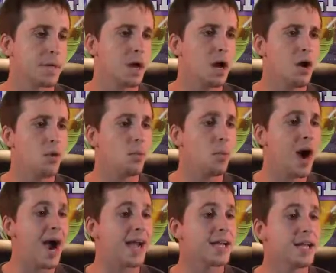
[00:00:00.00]
Oh,
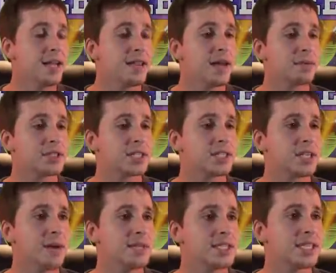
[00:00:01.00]
why? That was the
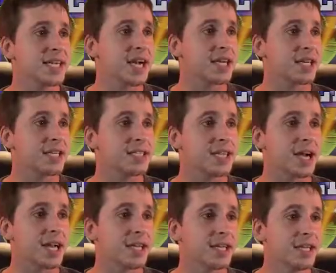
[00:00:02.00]
dumbest thing I could have
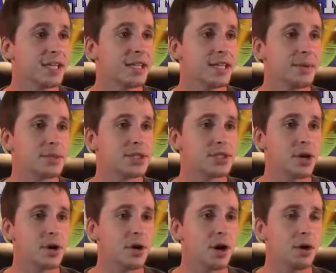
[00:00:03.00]
done. That was
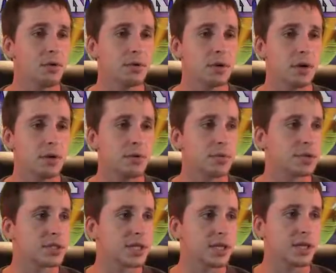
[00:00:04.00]
so... Oh, oh, we're
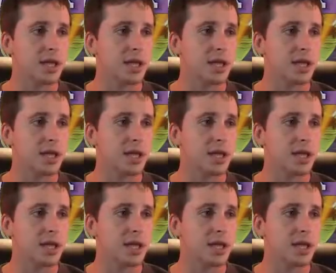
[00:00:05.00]
still